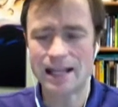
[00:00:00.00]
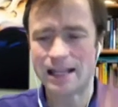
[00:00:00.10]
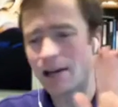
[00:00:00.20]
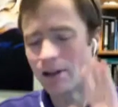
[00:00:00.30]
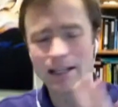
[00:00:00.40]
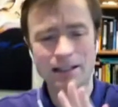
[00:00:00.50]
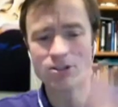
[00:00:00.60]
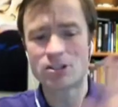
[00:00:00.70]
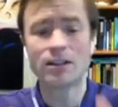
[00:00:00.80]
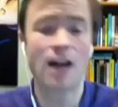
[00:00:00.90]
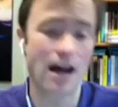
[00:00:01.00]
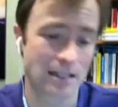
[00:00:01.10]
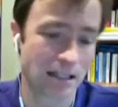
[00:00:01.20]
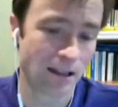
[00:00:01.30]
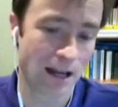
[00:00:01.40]
Now, there's lots
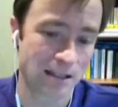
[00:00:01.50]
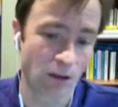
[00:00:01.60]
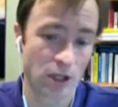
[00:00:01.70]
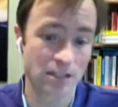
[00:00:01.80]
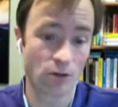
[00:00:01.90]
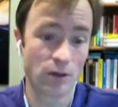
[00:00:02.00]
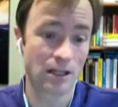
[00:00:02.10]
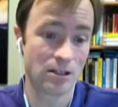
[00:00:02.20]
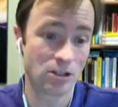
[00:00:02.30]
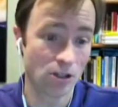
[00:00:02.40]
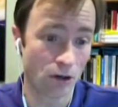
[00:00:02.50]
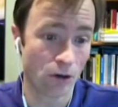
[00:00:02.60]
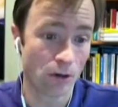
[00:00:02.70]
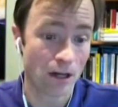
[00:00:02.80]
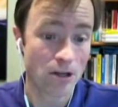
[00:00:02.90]
and lots of things that we can
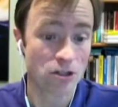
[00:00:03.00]
do so